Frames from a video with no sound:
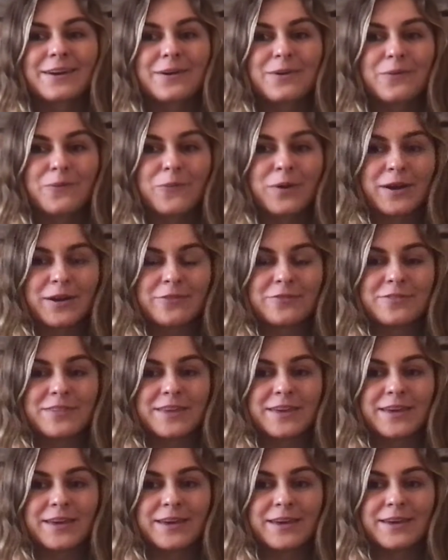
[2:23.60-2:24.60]
one of
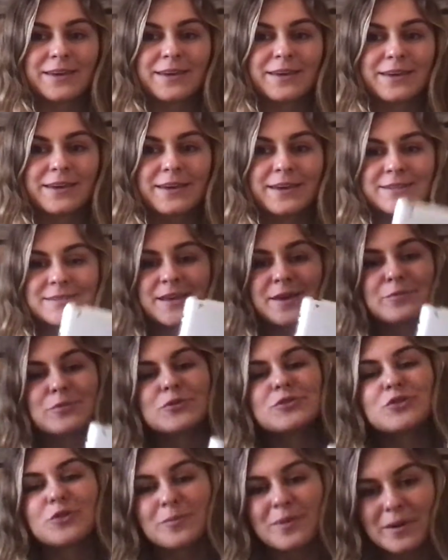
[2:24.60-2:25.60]
the
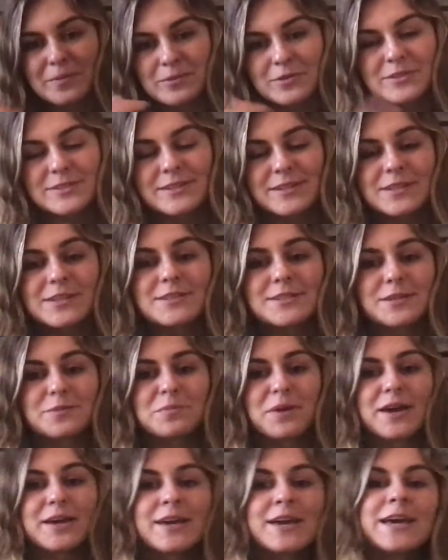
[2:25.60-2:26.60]
examples. You'll be able to see this in
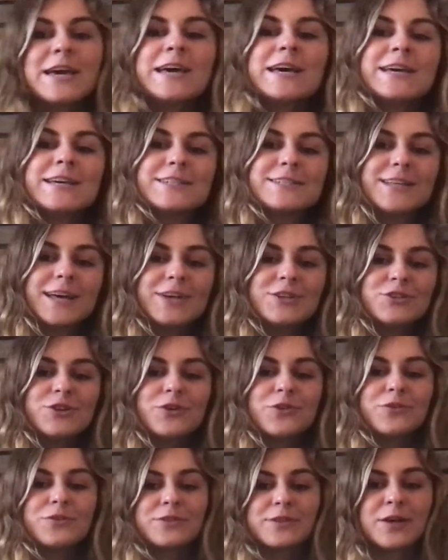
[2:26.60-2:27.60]
my
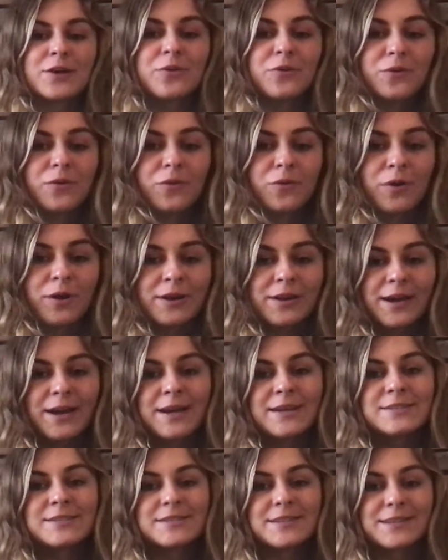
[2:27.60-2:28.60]
slideshow. They'll
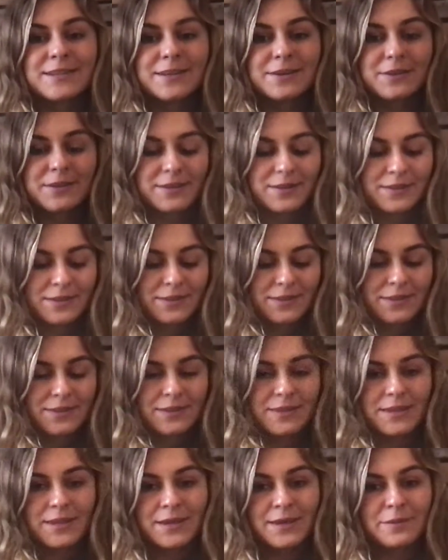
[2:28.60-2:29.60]
organize
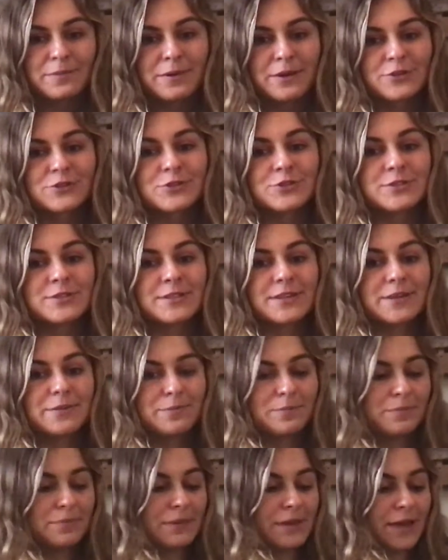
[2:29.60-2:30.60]
the pictures
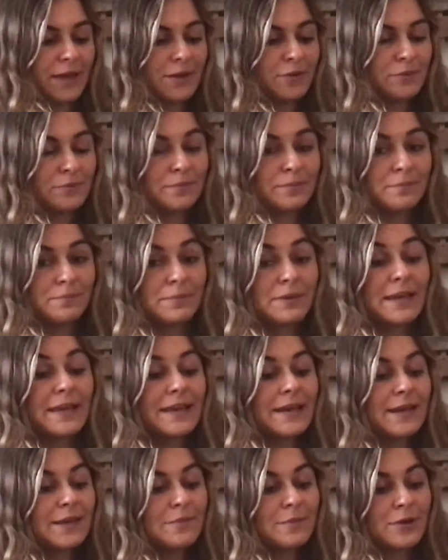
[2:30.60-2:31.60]

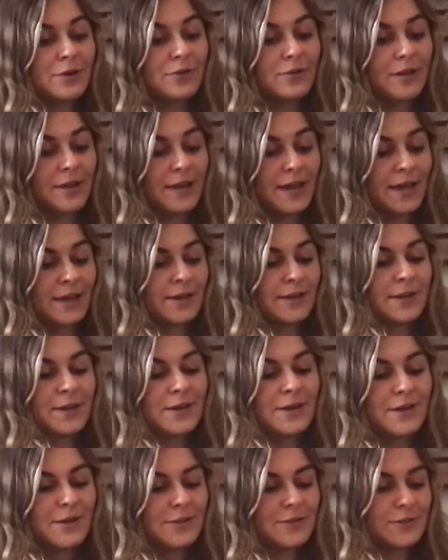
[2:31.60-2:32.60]
beginning, middle, and end.
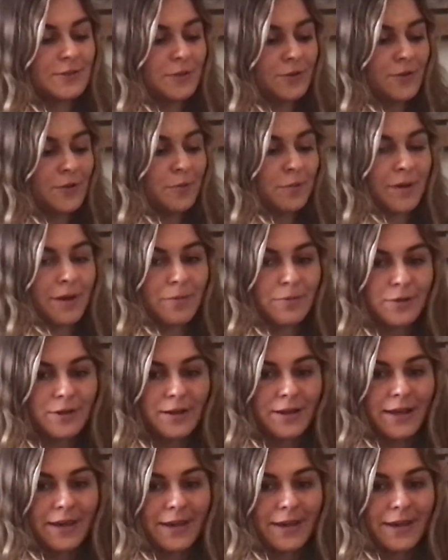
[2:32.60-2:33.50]
So they'll be able to